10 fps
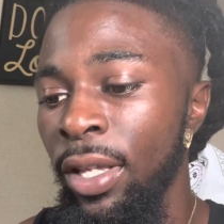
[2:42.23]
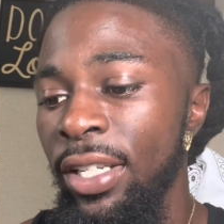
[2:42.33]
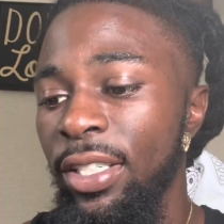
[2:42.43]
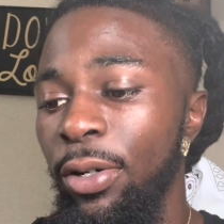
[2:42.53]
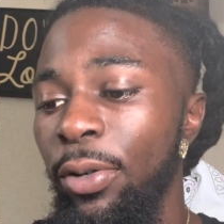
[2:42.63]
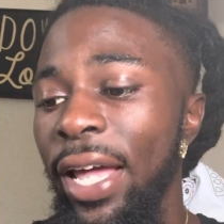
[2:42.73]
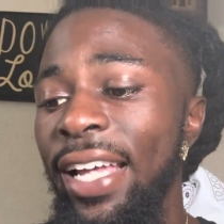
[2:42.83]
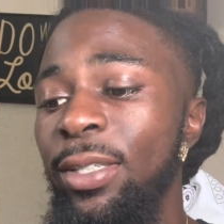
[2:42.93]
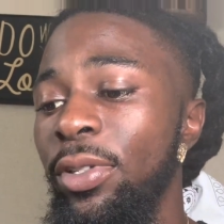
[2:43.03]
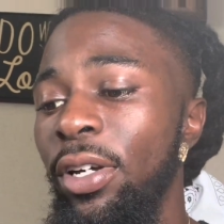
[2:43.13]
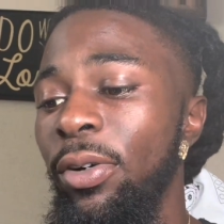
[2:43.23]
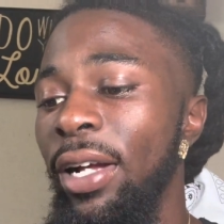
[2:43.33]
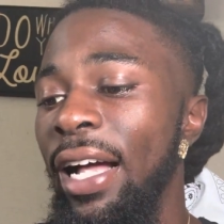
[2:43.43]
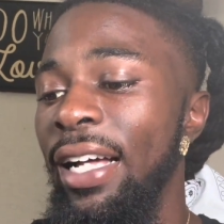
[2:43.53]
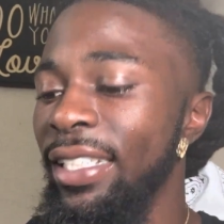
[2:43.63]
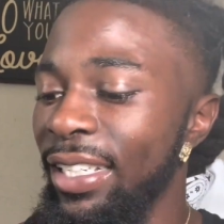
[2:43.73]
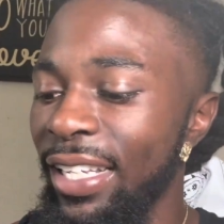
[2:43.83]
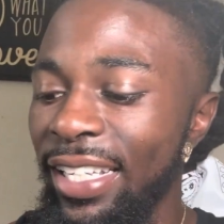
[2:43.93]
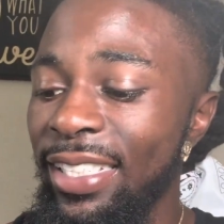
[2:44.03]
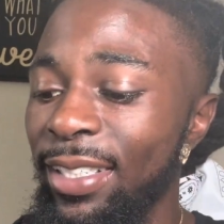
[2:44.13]
So as we know, guys,
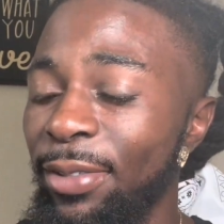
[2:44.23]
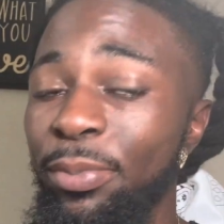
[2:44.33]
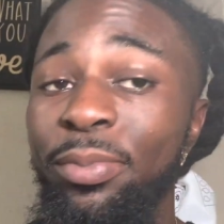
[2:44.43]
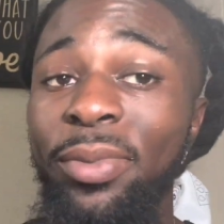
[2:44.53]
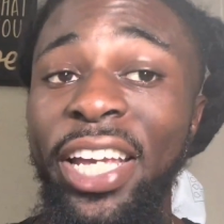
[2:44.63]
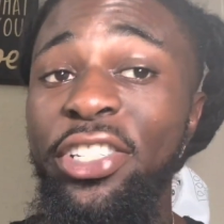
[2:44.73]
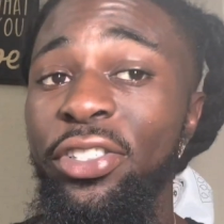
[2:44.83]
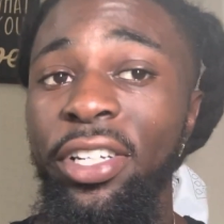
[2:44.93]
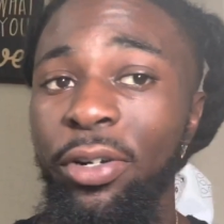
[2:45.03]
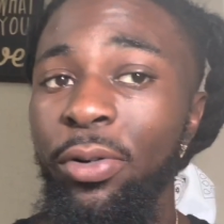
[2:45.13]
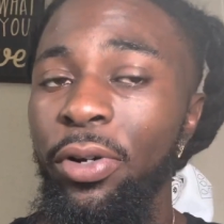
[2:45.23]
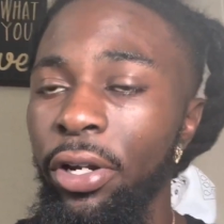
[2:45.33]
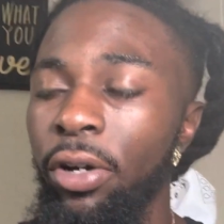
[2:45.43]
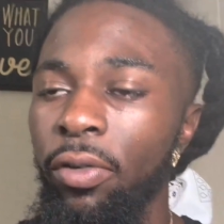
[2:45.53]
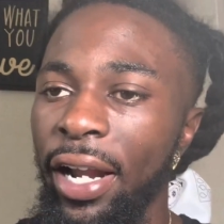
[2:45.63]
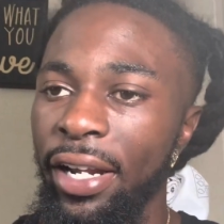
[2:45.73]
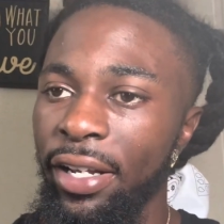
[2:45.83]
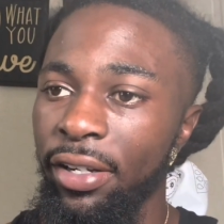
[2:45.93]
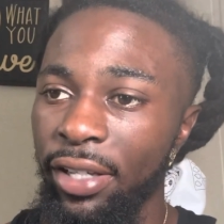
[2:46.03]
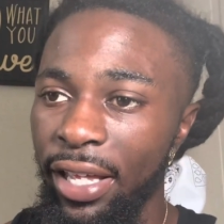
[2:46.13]
it's something interesting going on right
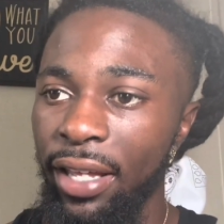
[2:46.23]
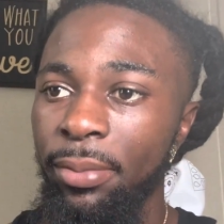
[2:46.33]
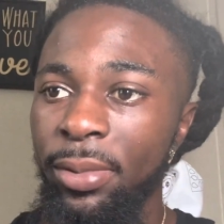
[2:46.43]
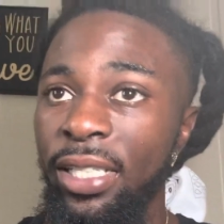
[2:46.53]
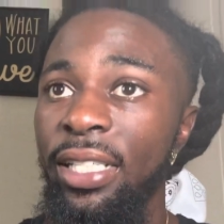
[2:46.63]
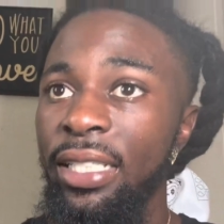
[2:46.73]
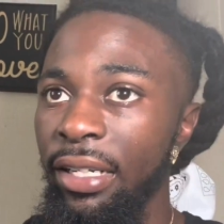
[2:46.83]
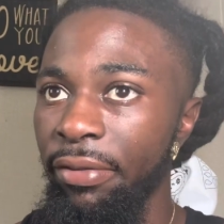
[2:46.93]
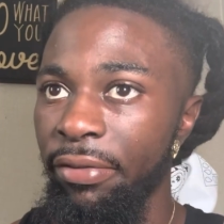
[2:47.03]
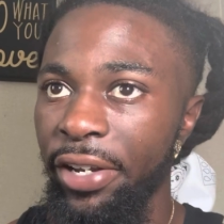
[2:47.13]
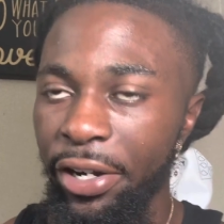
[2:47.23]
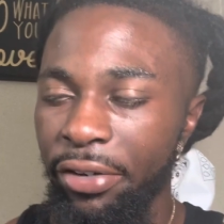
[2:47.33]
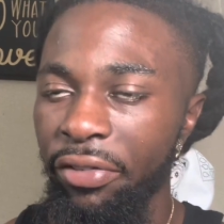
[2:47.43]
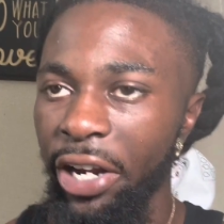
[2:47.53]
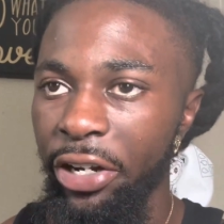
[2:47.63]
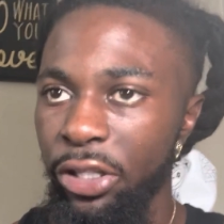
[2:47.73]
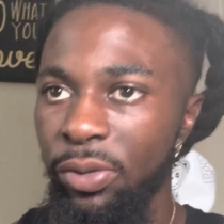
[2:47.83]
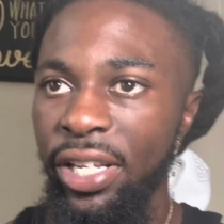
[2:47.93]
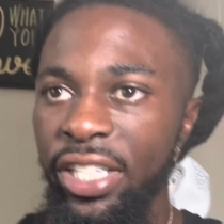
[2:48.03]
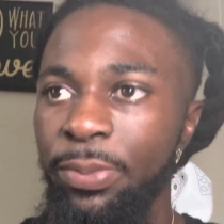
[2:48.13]
now. AMC is in a very, very
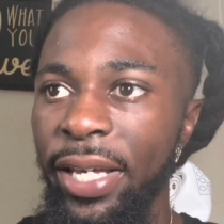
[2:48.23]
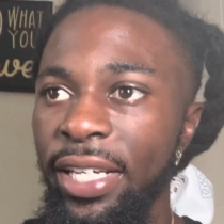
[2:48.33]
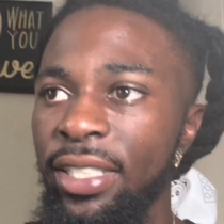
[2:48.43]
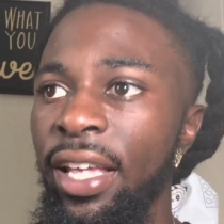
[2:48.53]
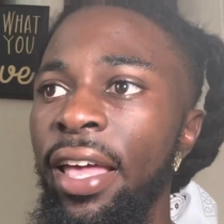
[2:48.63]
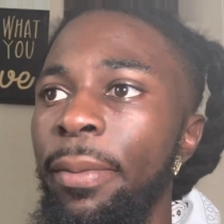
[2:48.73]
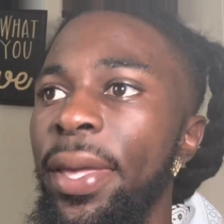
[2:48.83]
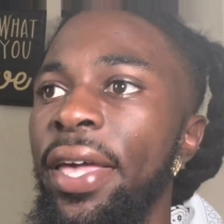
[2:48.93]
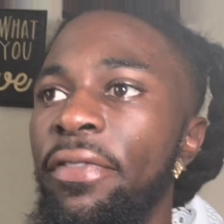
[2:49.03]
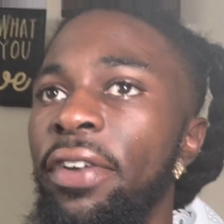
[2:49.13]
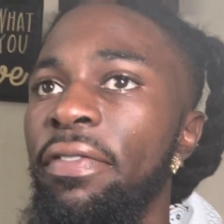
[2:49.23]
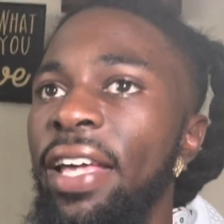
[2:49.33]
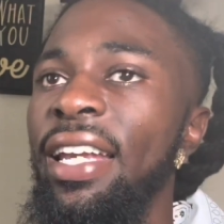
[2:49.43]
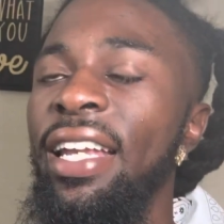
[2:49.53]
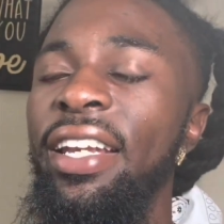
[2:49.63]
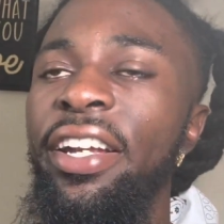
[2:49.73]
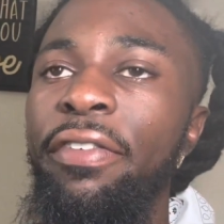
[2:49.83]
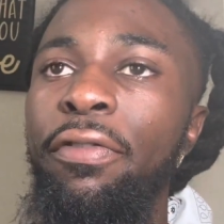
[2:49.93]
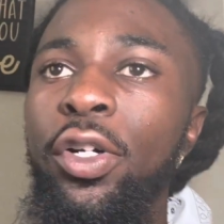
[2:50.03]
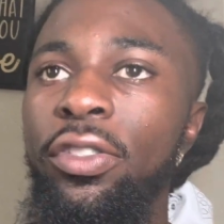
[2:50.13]
unique space, being for the fact that they're
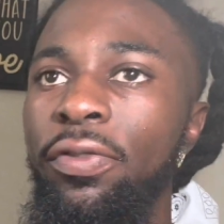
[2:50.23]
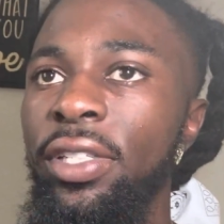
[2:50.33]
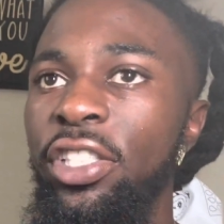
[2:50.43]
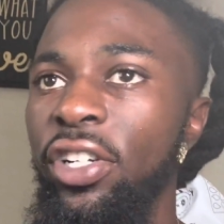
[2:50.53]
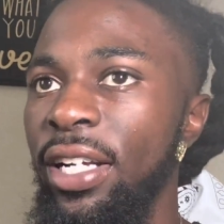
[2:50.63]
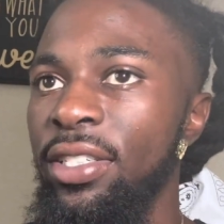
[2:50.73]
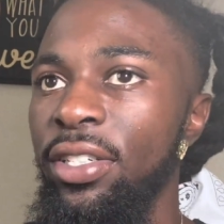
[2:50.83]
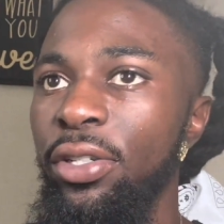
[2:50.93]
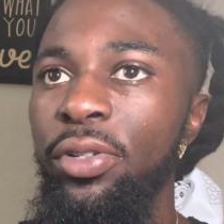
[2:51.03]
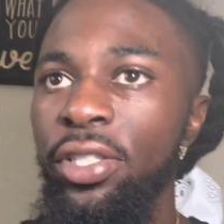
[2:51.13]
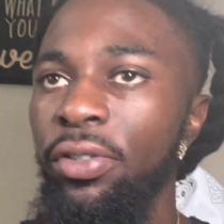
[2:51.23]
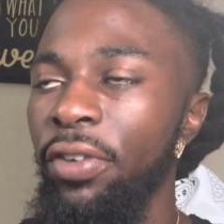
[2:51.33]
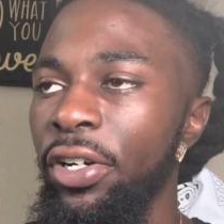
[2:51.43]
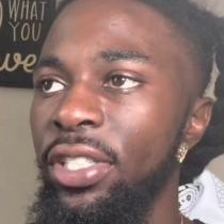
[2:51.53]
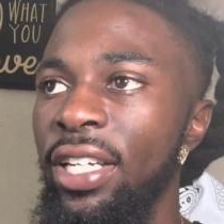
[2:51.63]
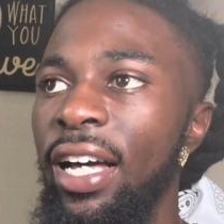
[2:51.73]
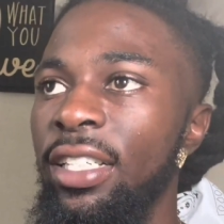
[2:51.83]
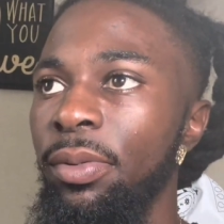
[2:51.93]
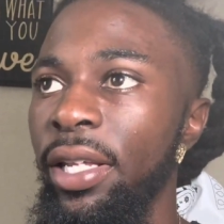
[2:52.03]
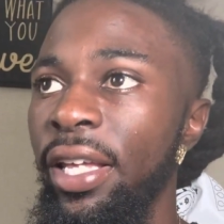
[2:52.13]
forcefully trying to do this reverse stock
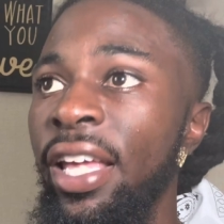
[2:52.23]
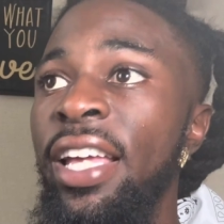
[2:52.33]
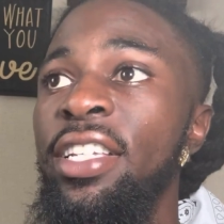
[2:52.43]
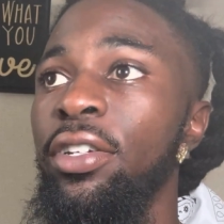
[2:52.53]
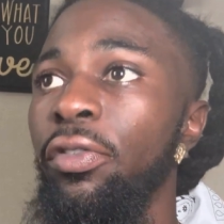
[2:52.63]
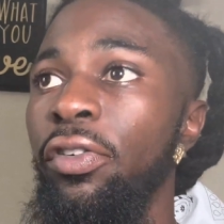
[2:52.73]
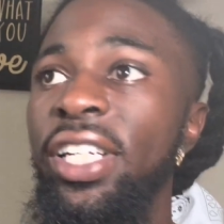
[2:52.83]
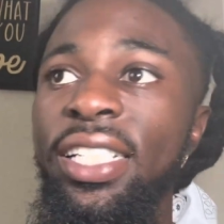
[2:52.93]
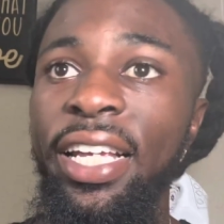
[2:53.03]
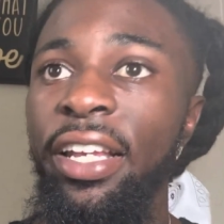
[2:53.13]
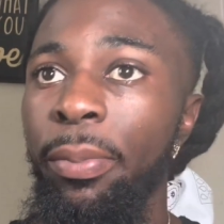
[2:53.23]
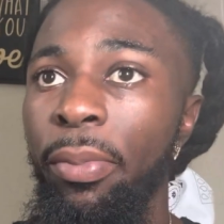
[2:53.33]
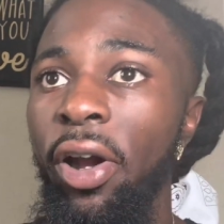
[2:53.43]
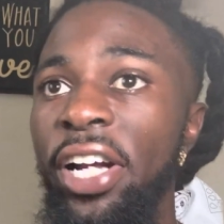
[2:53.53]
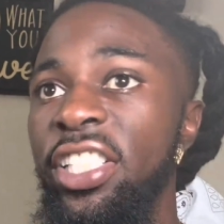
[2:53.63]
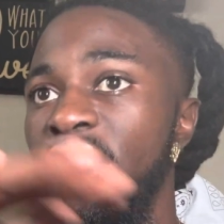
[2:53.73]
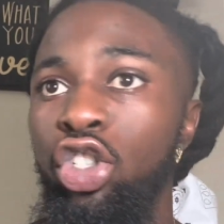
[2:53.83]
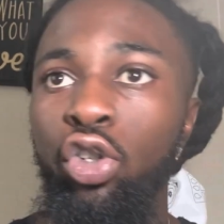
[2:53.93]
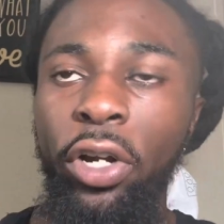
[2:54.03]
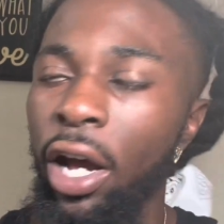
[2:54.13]
split to reset the price and
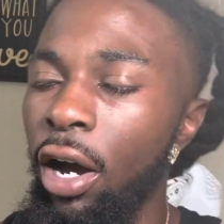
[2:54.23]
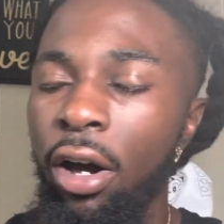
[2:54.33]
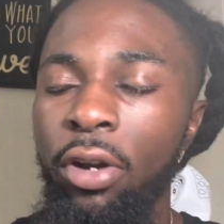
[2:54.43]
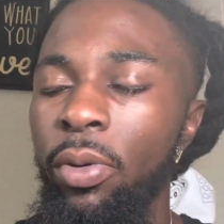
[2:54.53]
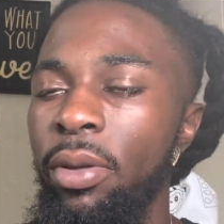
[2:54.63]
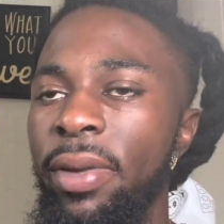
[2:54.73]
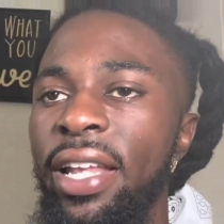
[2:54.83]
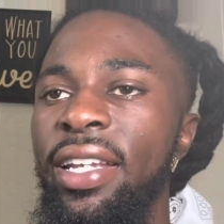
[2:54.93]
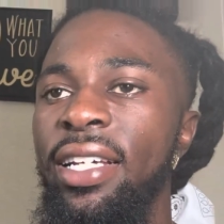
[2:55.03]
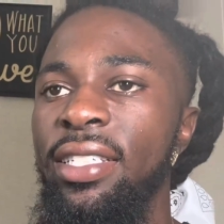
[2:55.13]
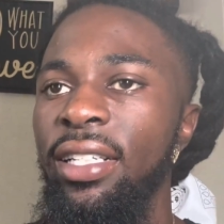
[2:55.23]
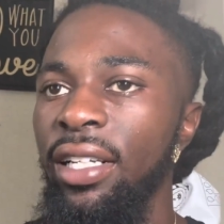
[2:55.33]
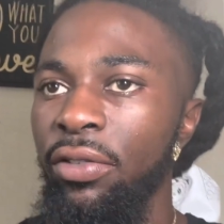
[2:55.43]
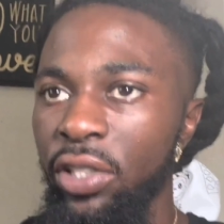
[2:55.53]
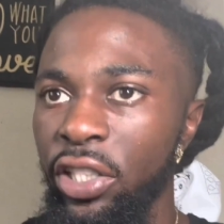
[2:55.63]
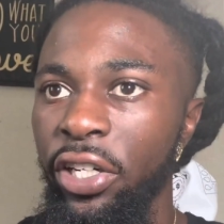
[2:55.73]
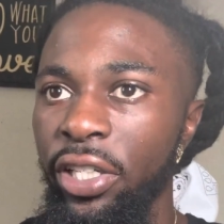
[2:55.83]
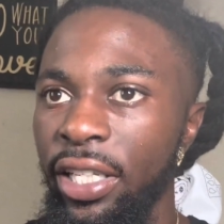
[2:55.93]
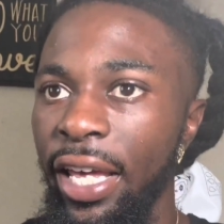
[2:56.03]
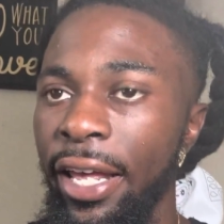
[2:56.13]
short it all the way back down to the levels it's
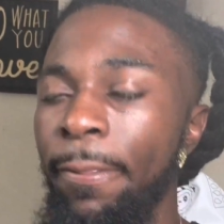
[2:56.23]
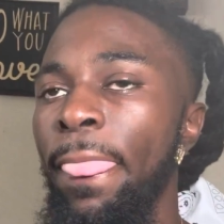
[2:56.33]
currently at.